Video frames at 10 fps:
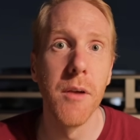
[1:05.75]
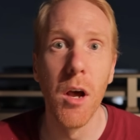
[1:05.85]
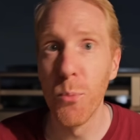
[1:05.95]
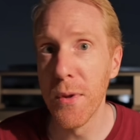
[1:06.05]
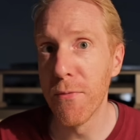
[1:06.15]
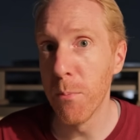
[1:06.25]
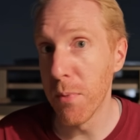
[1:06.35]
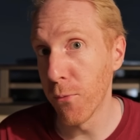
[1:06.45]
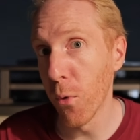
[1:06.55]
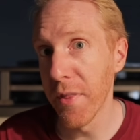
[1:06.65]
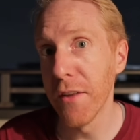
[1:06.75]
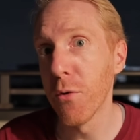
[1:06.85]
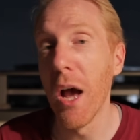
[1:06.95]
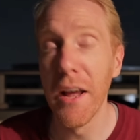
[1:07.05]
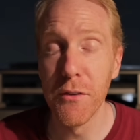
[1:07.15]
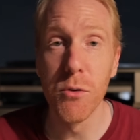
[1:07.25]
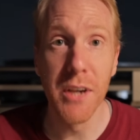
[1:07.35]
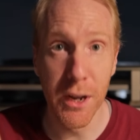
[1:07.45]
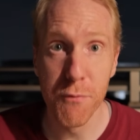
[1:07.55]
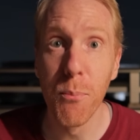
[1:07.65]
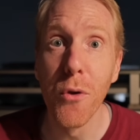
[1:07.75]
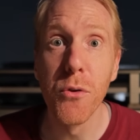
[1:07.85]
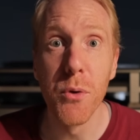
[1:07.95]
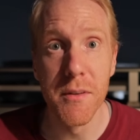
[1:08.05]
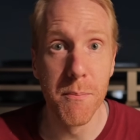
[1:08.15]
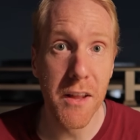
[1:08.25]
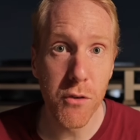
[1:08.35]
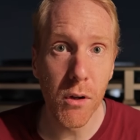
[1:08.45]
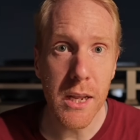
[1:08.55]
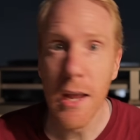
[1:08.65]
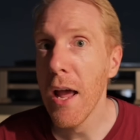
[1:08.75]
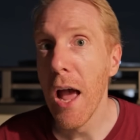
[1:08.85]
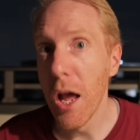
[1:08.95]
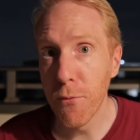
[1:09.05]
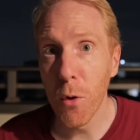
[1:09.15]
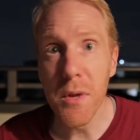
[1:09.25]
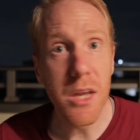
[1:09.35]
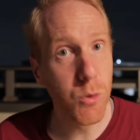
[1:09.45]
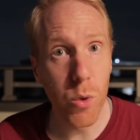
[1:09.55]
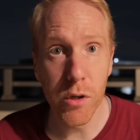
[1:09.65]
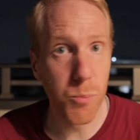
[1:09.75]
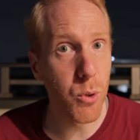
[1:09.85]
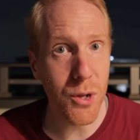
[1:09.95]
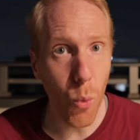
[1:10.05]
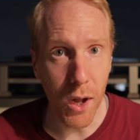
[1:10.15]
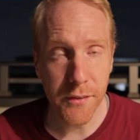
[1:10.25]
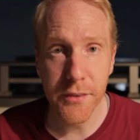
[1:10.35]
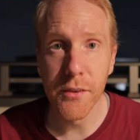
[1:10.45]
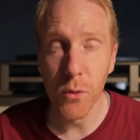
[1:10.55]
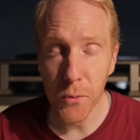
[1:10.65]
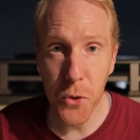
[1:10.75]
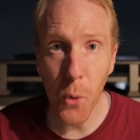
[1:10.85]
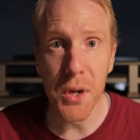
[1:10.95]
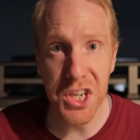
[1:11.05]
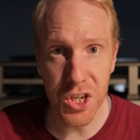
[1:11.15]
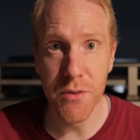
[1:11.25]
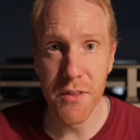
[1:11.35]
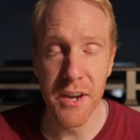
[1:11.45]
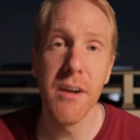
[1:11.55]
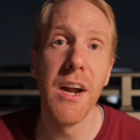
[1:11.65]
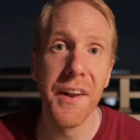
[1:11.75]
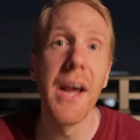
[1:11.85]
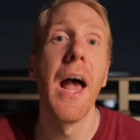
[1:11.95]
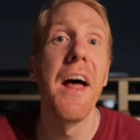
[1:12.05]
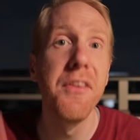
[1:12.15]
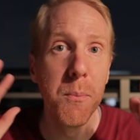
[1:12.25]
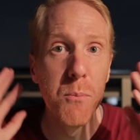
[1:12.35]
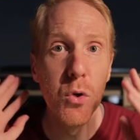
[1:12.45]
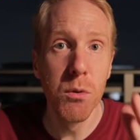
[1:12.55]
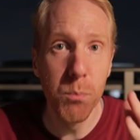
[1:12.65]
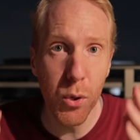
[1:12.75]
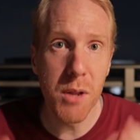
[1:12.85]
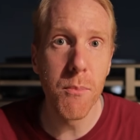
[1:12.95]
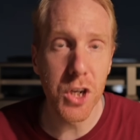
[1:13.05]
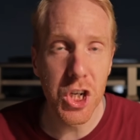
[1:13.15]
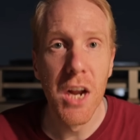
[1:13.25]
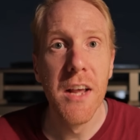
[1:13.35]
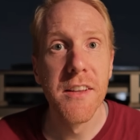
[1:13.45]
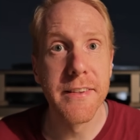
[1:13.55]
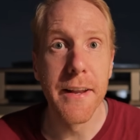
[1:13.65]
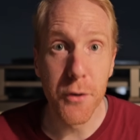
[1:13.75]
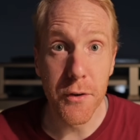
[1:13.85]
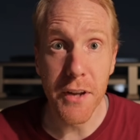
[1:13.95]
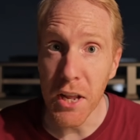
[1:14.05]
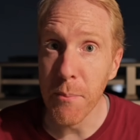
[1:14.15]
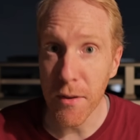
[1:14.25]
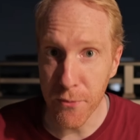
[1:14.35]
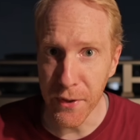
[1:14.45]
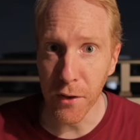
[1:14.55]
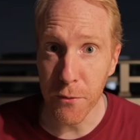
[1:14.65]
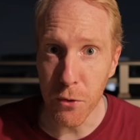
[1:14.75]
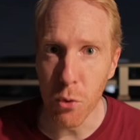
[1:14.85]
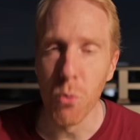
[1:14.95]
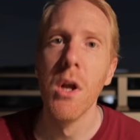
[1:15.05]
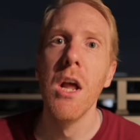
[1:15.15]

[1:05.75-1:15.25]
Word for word: Uh, before that, you had to kind of point to it manually. And for me, it worked pretty well, so no issue there. And I had the moon pretty much centered in my field of view.